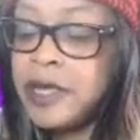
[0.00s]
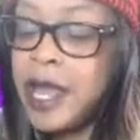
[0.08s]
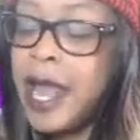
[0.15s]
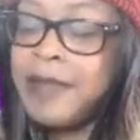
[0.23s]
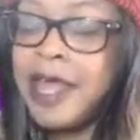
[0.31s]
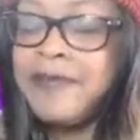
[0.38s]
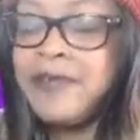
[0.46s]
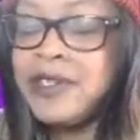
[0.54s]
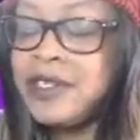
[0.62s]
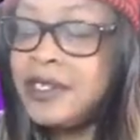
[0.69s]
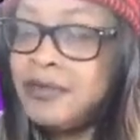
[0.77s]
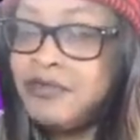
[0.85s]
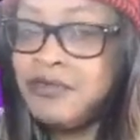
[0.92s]
I'm not fit
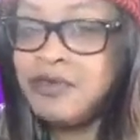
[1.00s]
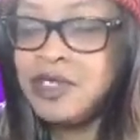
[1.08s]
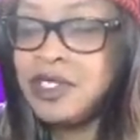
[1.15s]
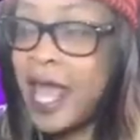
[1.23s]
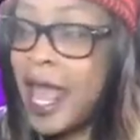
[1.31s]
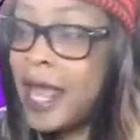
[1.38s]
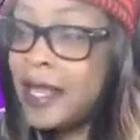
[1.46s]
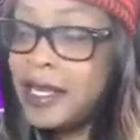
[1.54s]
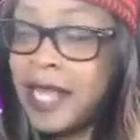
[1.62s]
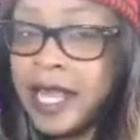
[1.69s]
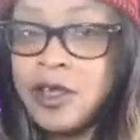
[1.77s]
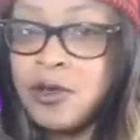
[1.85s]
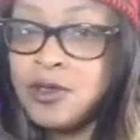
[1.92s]
to act
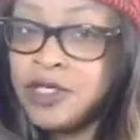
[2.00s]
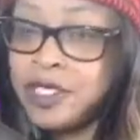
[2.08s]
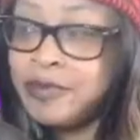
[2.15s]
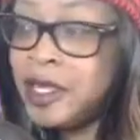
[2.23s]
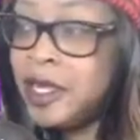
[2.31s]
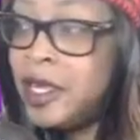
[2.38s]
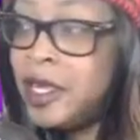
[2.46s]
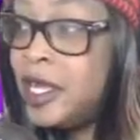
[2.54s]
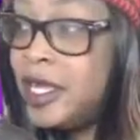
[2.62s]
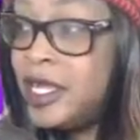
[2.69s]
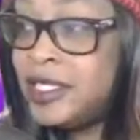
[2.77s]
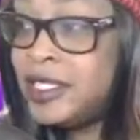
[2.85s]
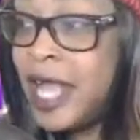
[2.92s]
like Kojima
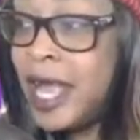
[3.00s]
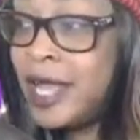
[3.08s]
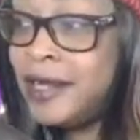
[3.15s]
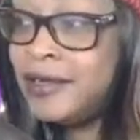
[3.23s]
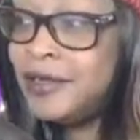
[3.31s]
is not.